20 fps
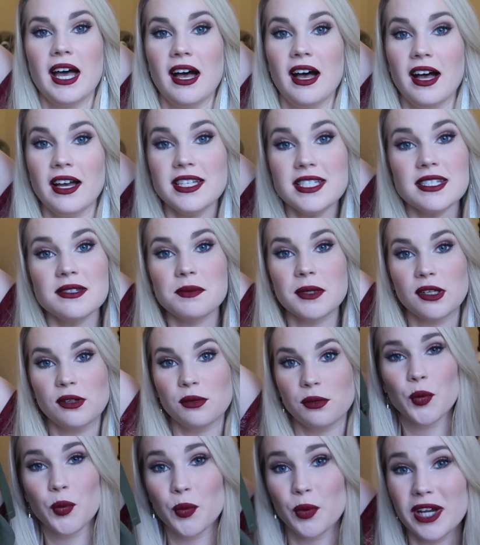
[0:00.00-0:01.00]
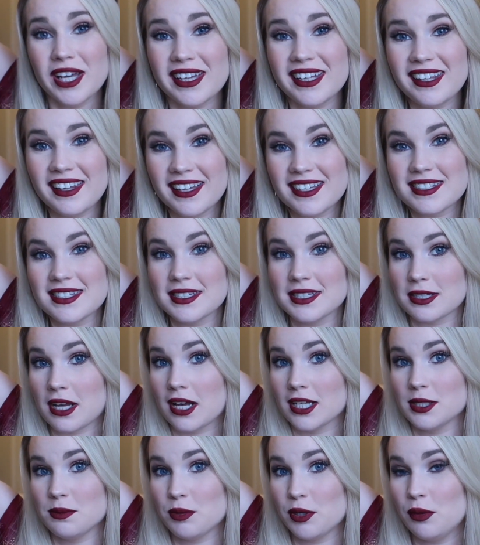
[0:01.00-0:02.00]
husband really likes this
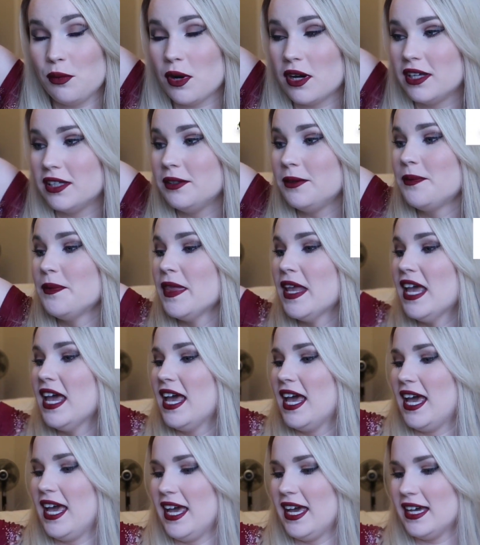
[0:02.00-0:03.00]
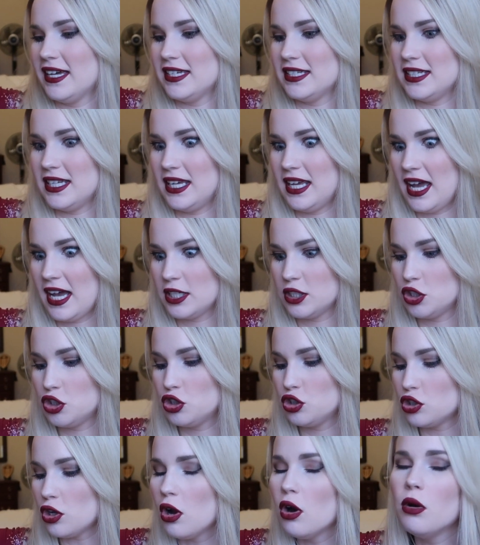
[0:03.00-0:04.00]
Osprey one, and it has
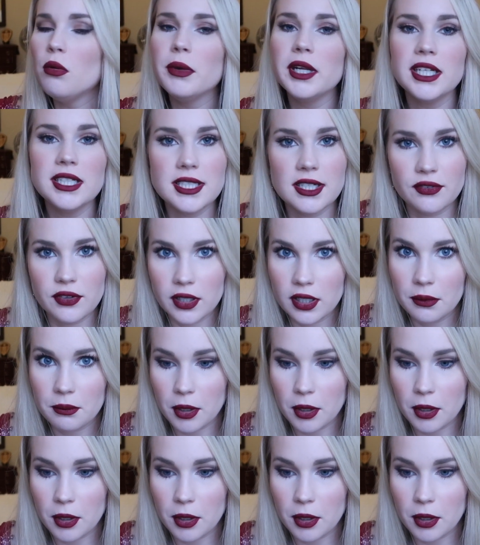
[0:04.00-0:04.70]
so many different